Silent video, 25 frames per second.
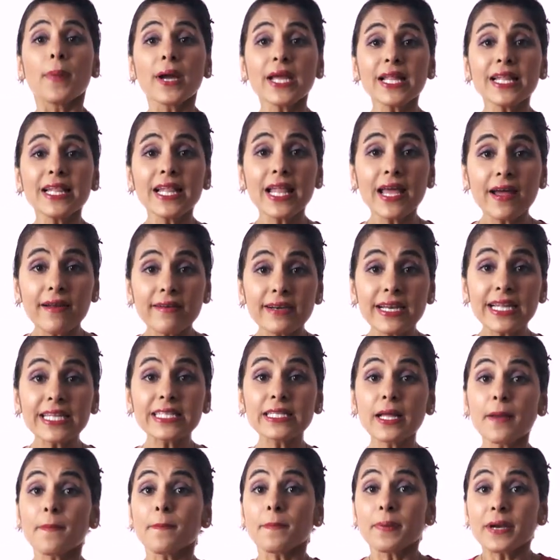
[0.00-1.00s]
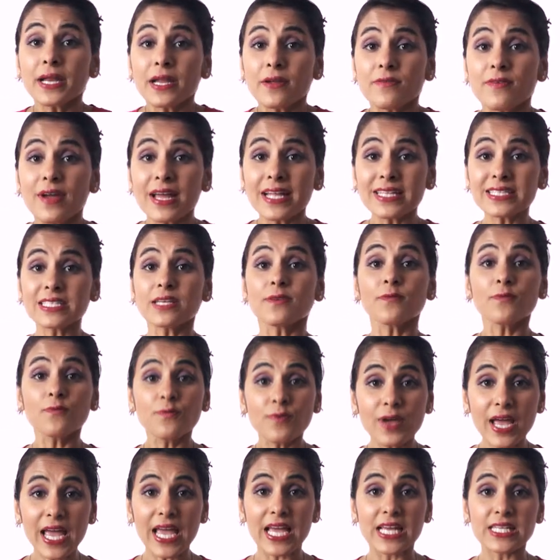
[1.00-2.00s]
by learning the preventive
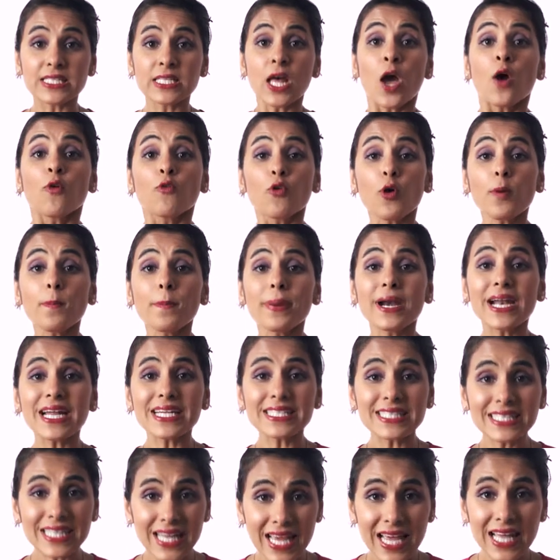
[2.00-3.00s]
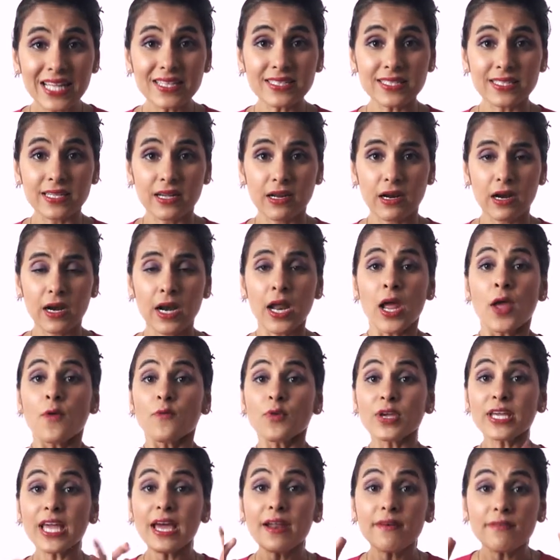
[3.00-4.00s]
ways for breast cancer,
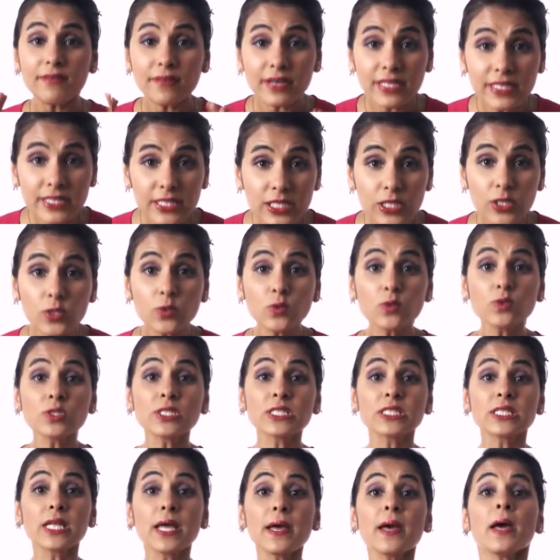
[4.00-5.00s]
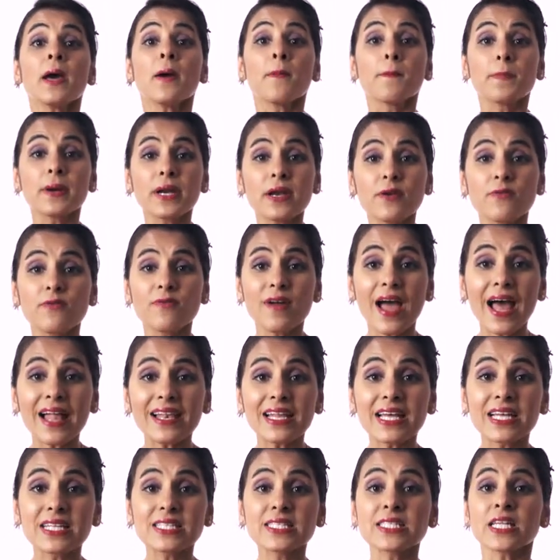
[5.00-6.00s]
we can reduce the
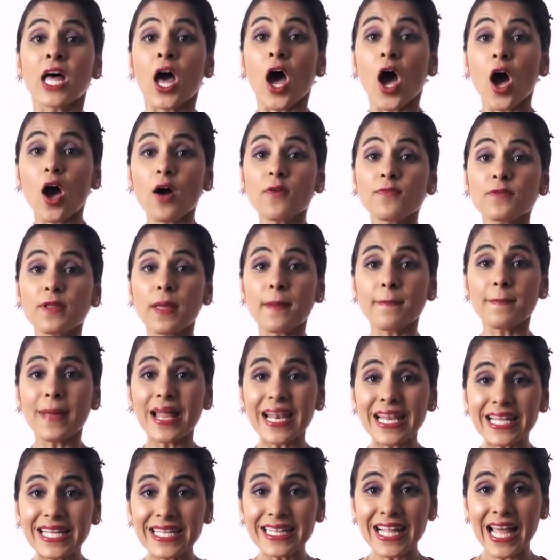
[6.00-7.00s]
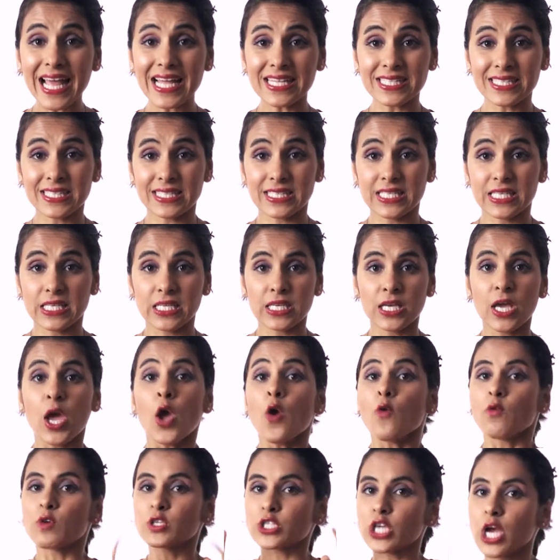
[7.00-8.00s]
prevalence of the malignancy,
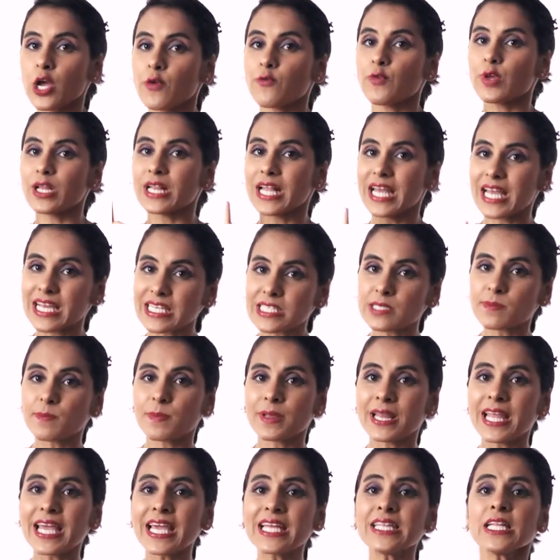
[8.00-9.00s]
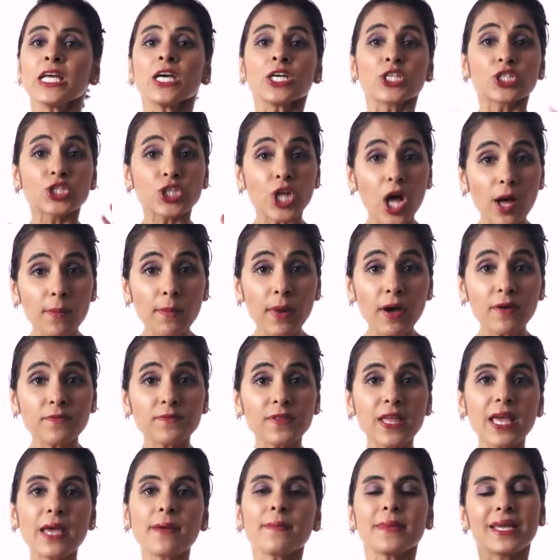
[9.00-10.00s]
which I will explain some of
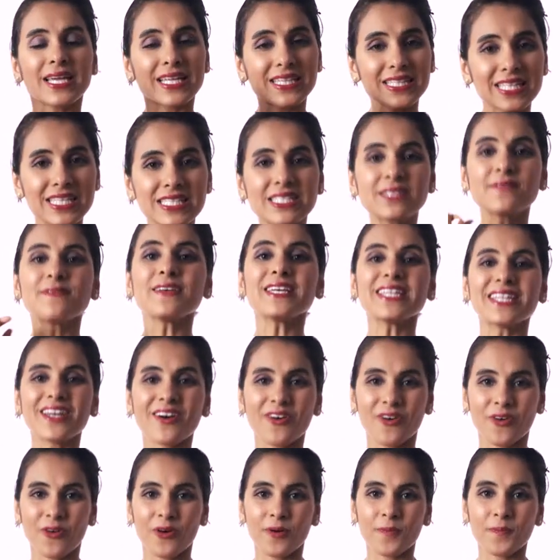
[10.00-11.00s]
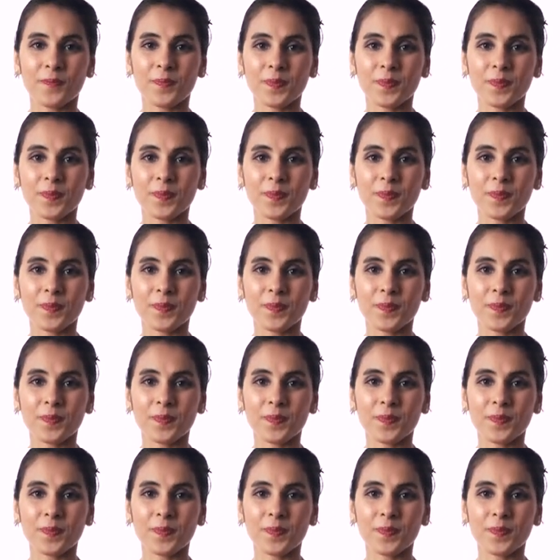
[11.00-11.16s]
them in this video.